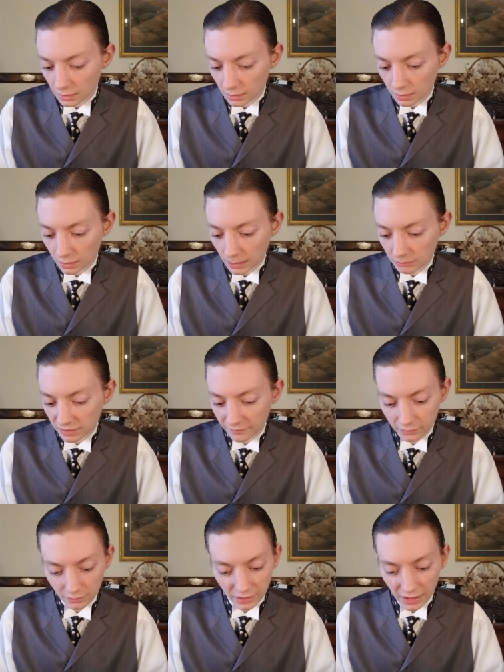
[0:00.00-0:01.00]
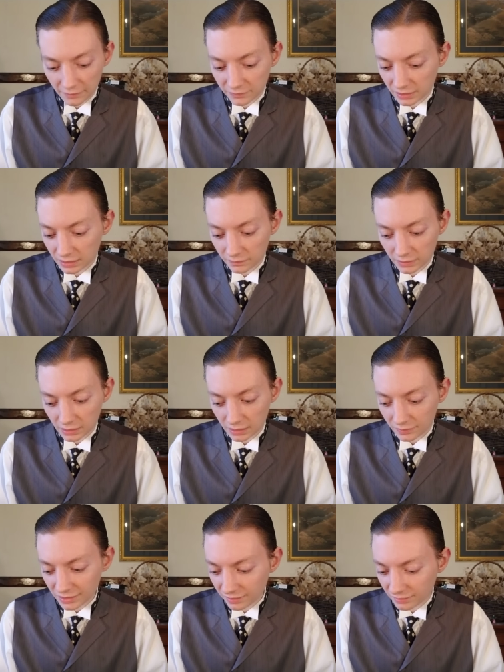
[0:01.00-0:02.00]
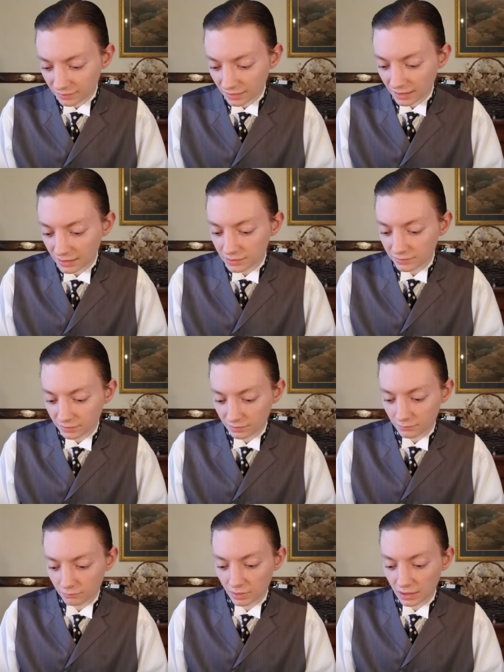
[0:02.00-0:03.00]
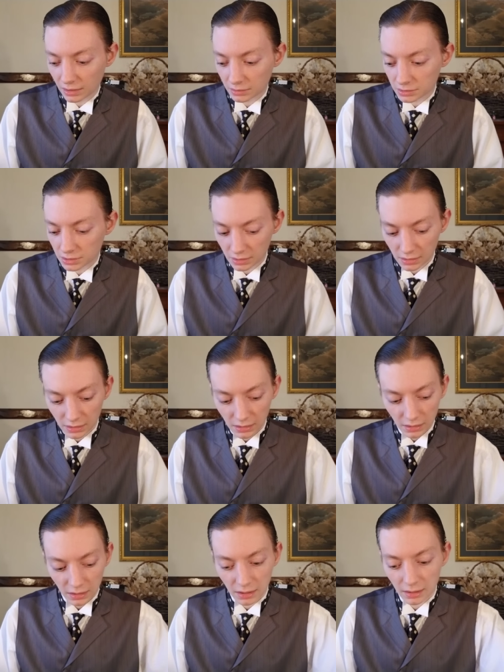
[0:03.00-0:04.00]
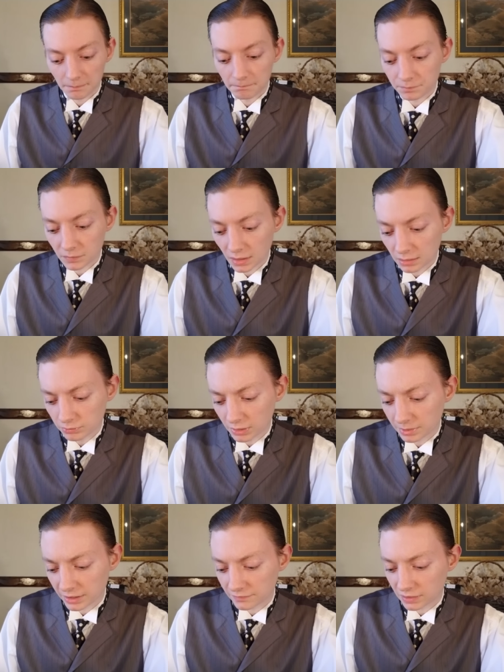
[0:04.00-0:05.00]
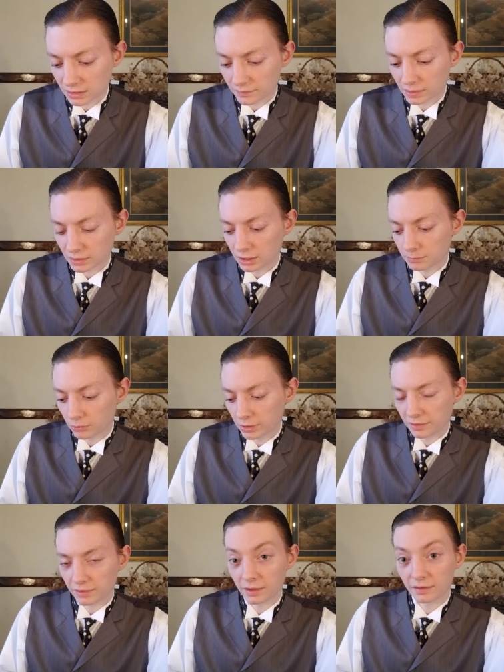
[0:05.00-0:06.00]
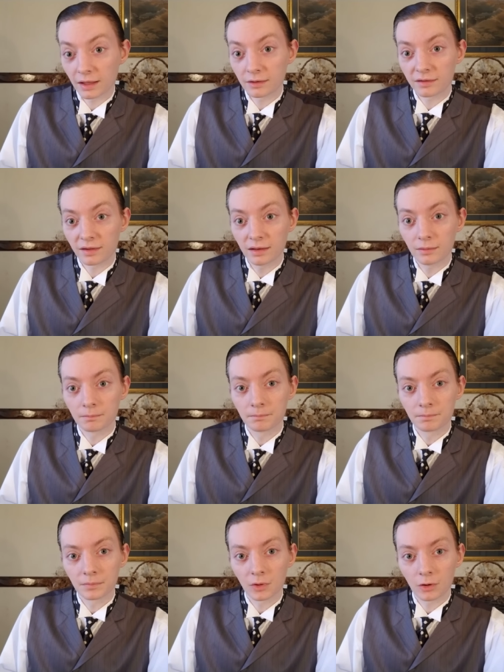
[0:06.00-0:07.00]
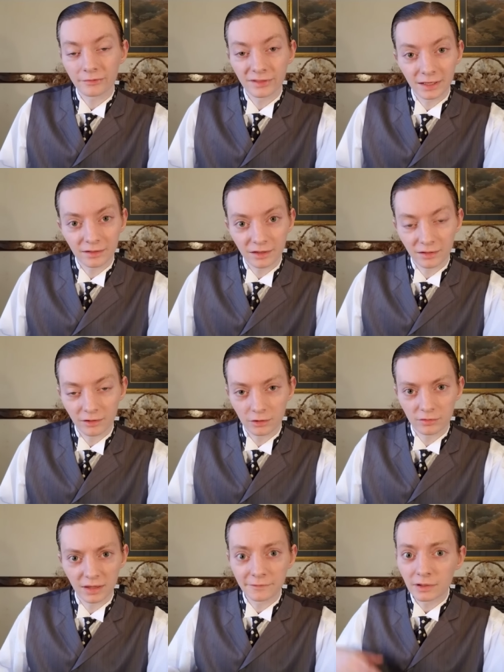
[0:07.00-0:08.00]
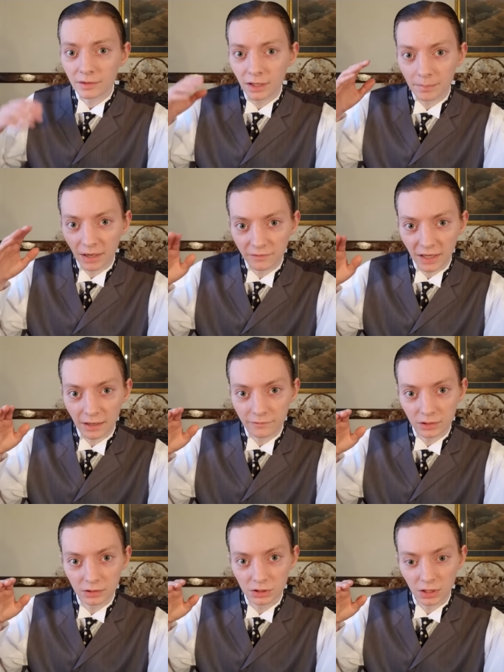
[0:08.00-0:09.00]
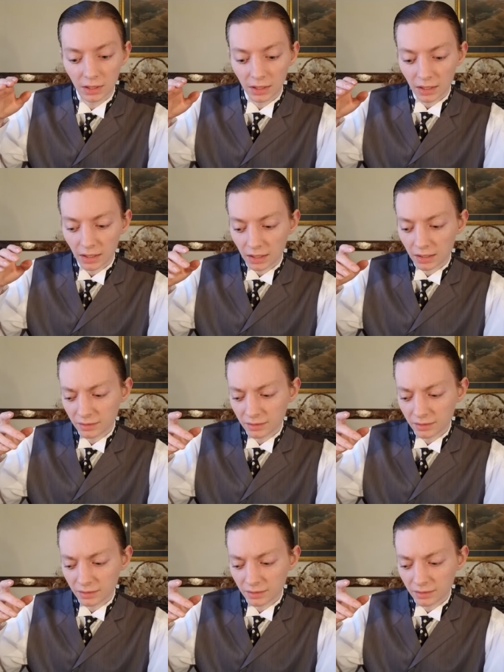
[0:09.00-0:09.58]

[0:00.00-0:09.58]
uh, I would definitely have to give it at least in the eight range. Um, I'd probably have to give it an 8.6 out of 10, all things considered. Definitely above average. Uh,